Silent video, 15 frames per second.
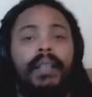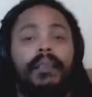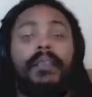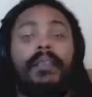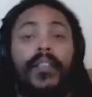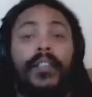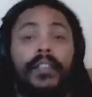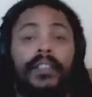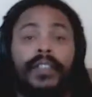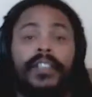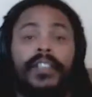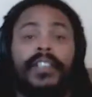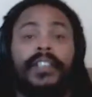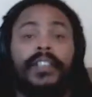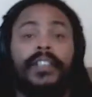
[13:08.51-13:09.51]
But for those of
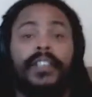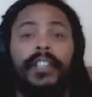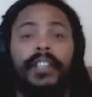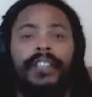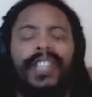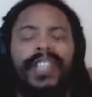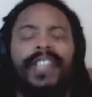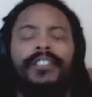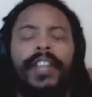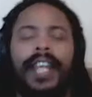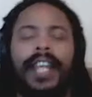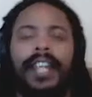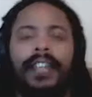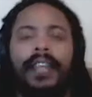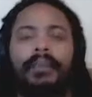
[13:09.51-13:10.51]
us that are adults, yeah,
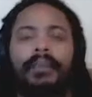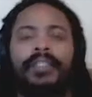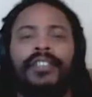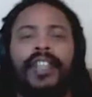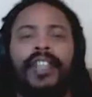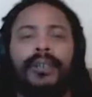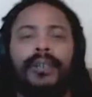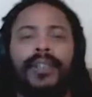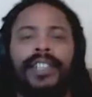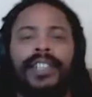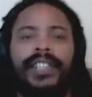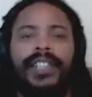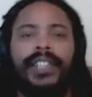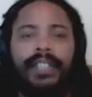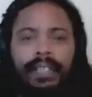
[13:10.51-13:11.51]
try it. A couple of shots of
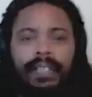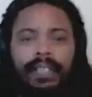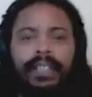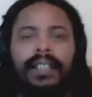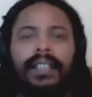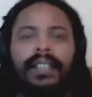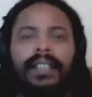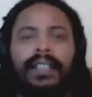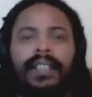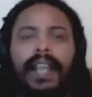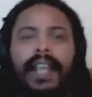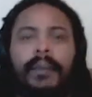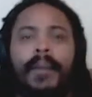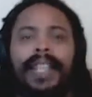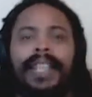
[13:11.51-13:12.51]
whiskey.
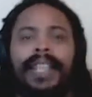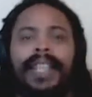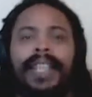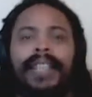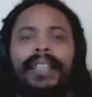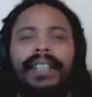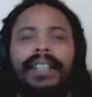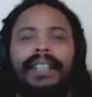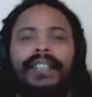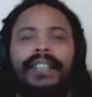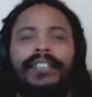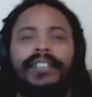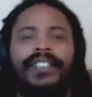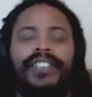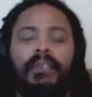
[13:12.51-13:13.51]
Now meditate. And
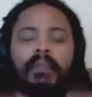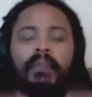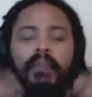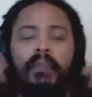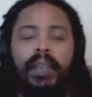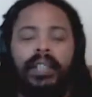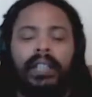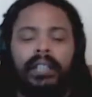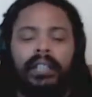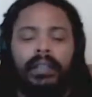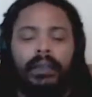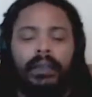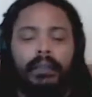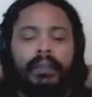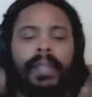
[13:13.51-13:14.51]
you'll just melt
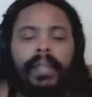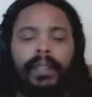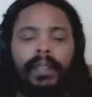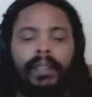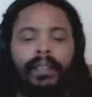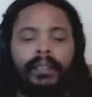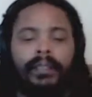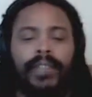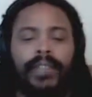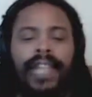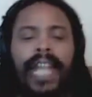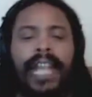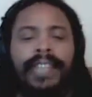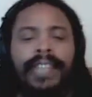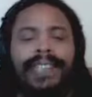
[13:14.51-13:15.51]
into a puddle of
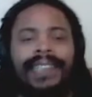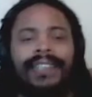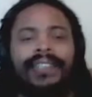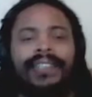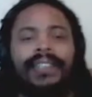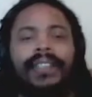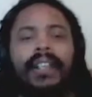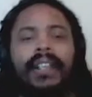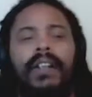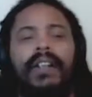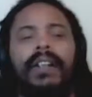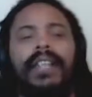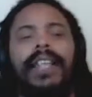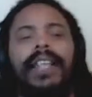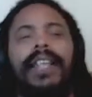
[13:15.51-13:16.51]
relaxation. Oh,
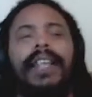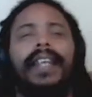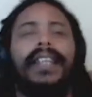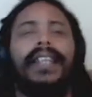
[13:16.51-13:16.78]
yeah.